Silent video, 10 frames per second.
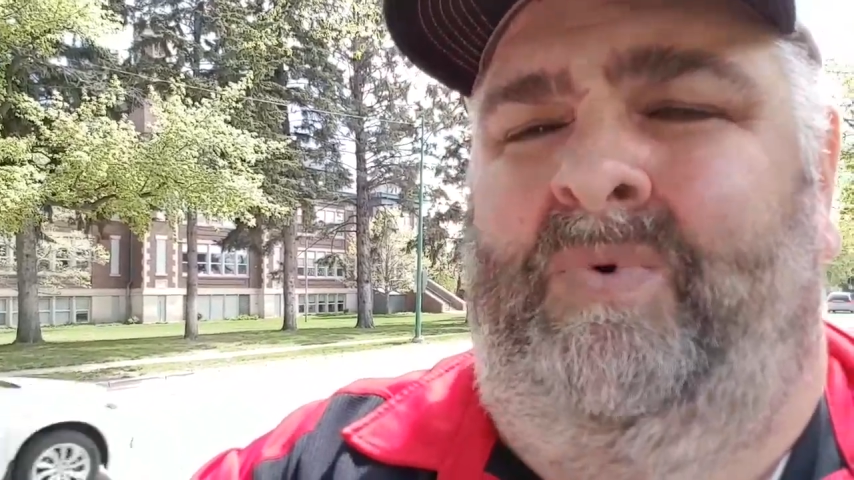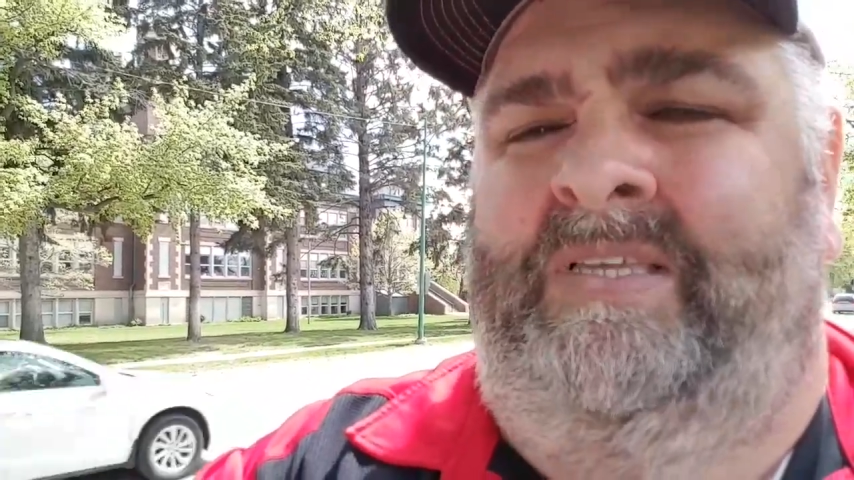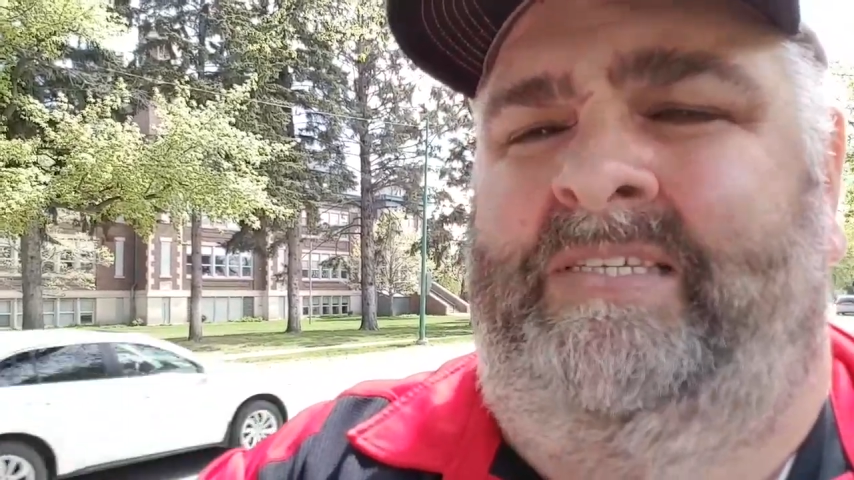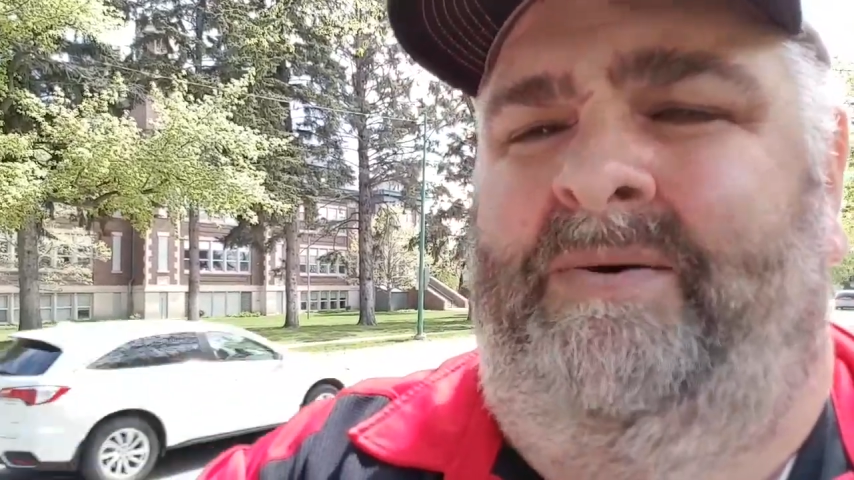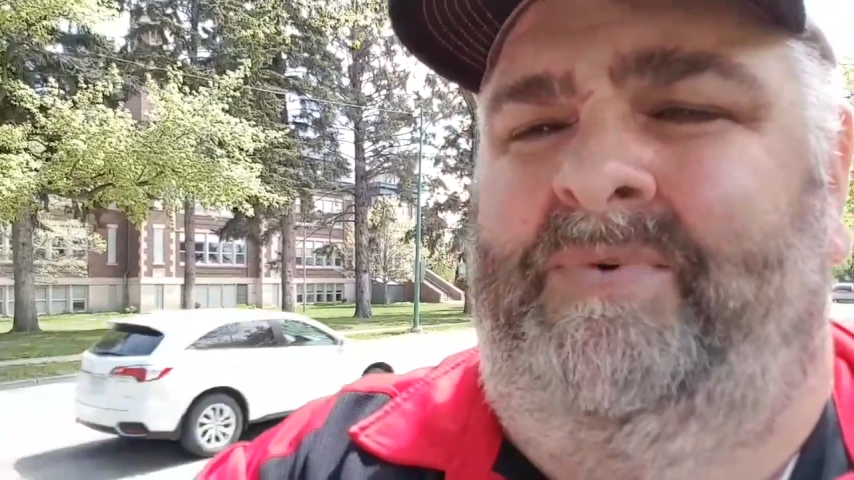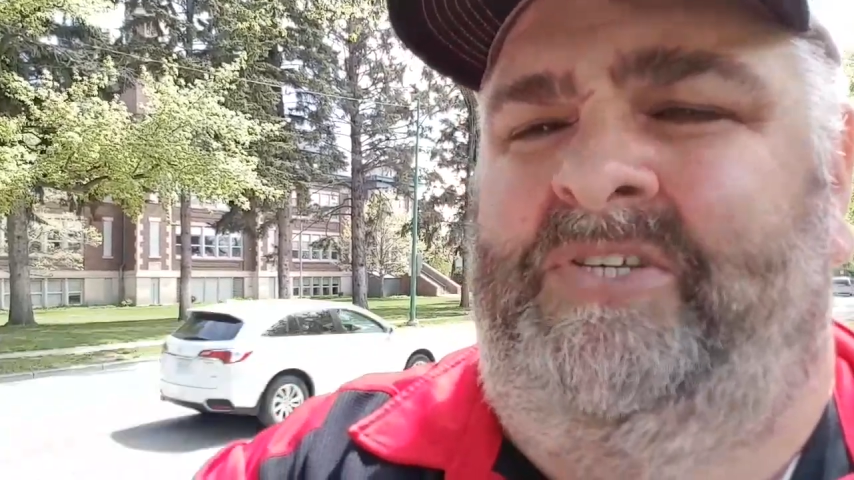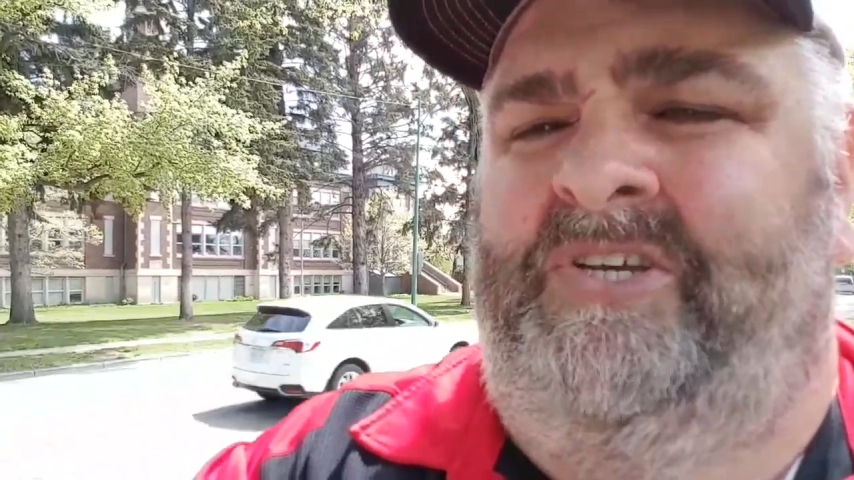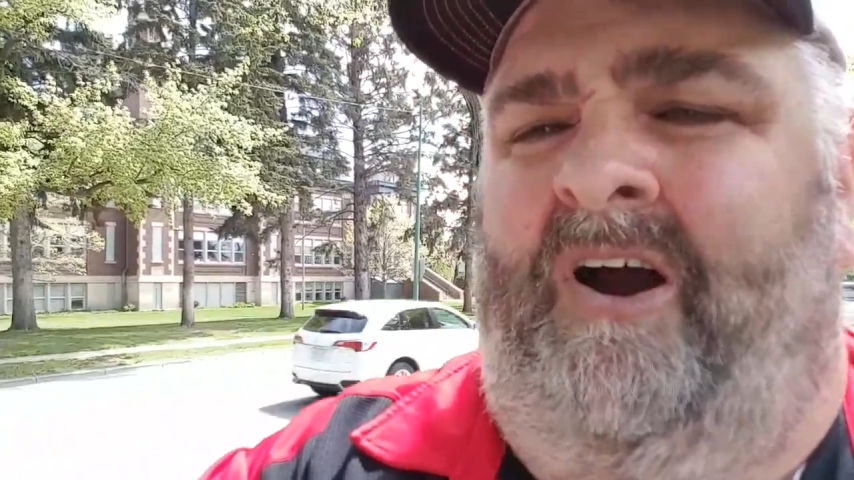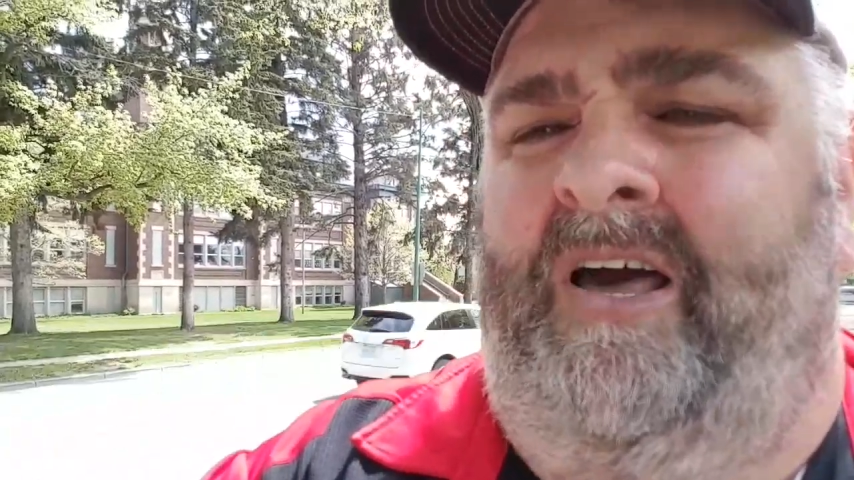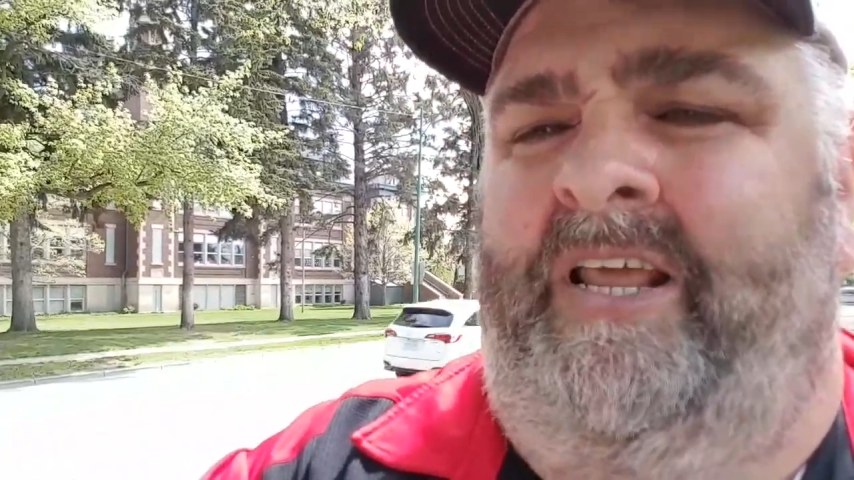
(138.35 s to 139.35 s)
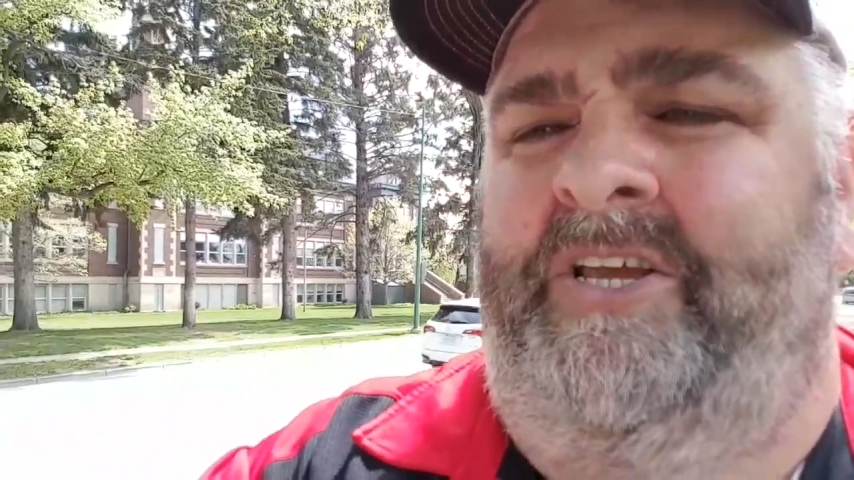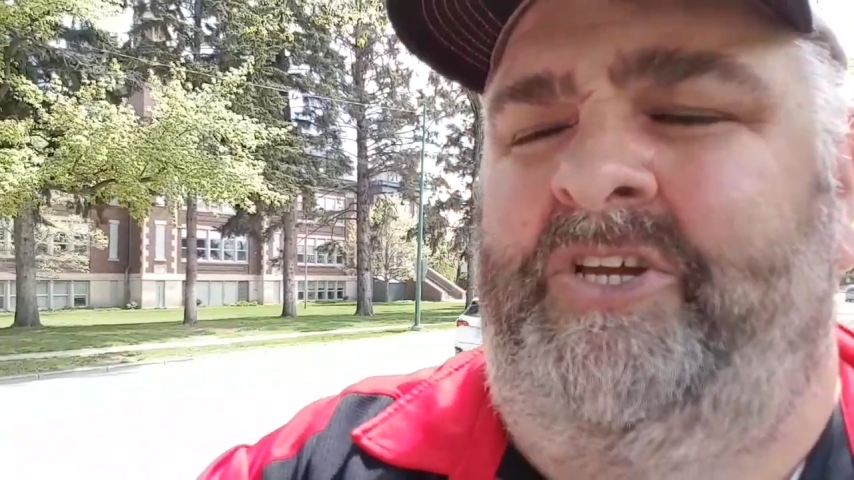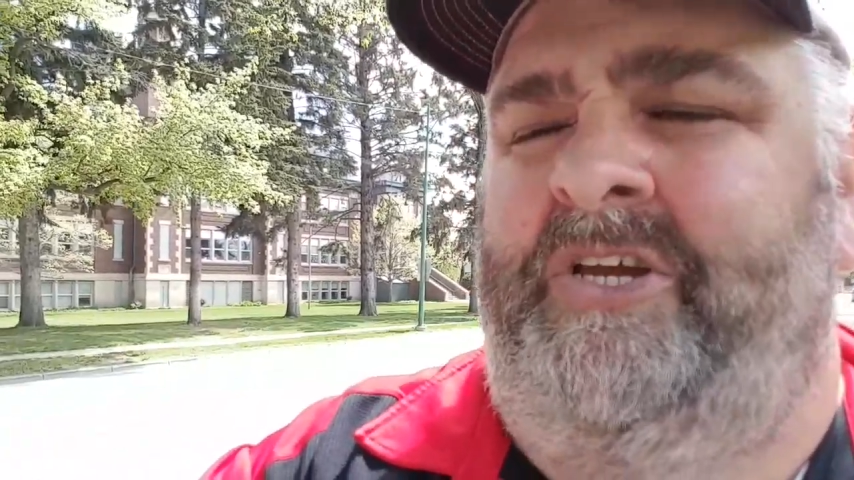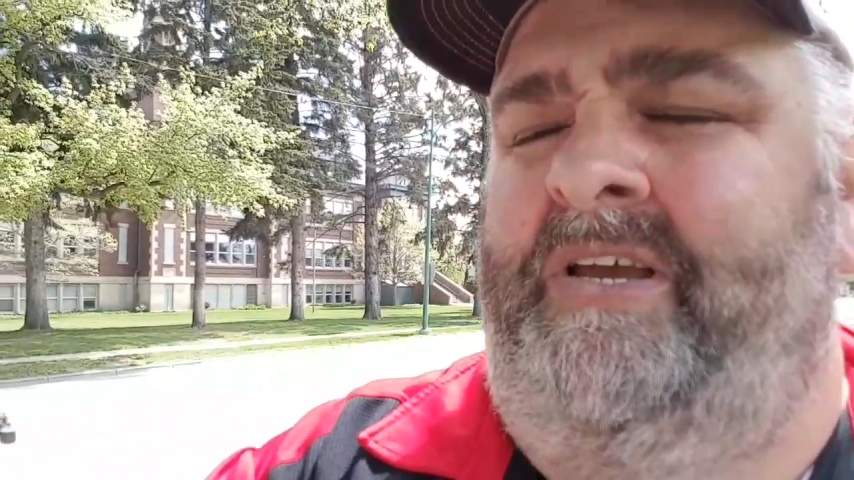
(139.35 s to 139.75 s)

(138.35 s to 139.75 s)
one set was Scottish.